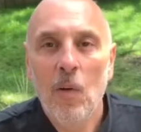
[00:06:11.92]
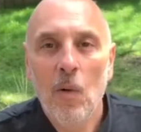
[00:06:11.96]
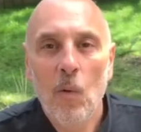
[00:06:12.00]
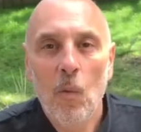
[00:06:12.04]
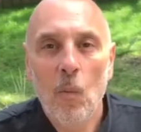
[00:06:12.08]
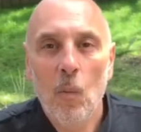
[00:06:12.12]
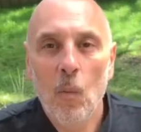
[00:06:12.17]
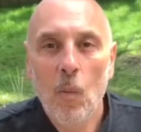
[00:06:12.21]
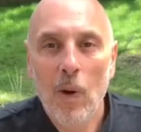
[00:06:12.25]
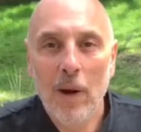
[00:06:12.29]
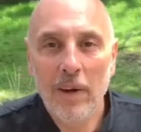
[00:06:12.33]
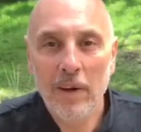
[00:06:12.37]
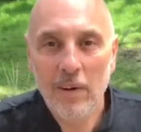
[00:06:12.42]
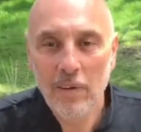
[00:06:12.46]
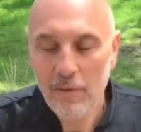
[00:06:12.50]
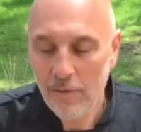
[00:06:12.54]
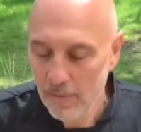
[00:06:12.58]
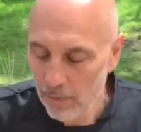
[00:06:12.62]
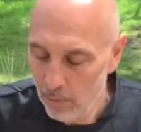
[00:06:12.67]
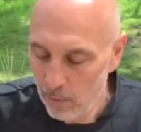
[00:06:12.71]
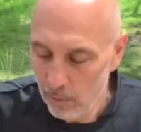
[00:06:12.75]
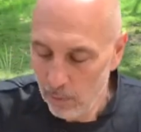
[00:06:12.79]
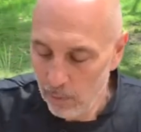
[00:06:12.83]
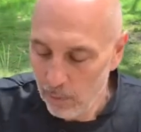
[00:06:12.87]

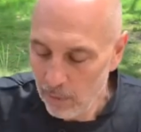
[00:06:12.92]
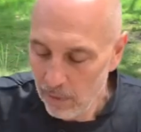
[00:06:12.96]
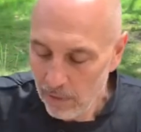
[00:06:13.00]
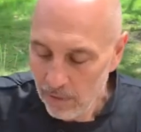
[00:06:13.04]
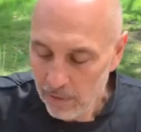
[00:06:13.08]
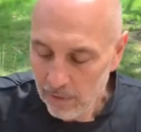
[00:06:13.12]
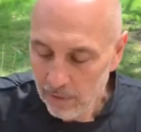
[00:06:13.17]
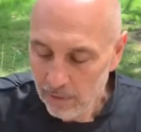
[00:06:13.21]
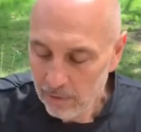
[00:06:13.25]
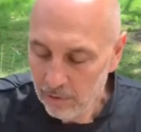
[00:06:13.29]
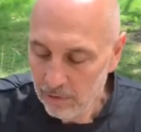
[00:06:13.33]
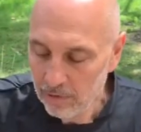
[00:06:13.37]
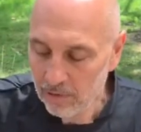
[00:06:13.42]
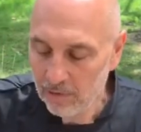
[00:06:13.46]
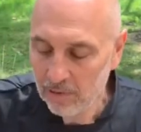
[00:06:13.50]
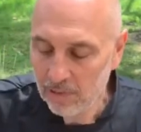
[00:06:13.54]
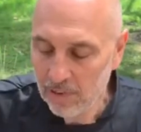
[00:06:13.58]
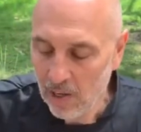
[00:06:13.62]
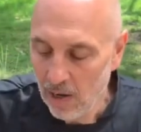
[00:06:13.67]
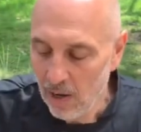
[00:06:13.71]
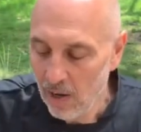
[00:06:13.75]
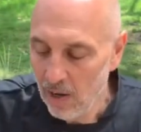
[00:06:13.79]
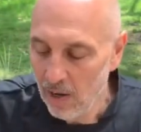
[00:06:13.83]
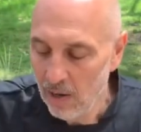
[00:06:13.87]
wonderful
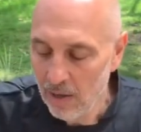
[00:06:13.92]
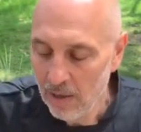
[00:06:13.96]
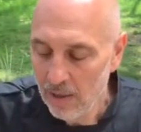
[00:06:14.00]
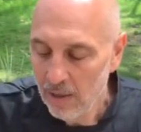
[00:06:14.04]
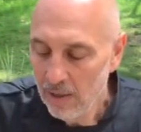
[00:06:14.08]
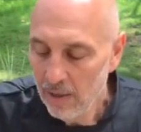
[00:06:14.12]
start,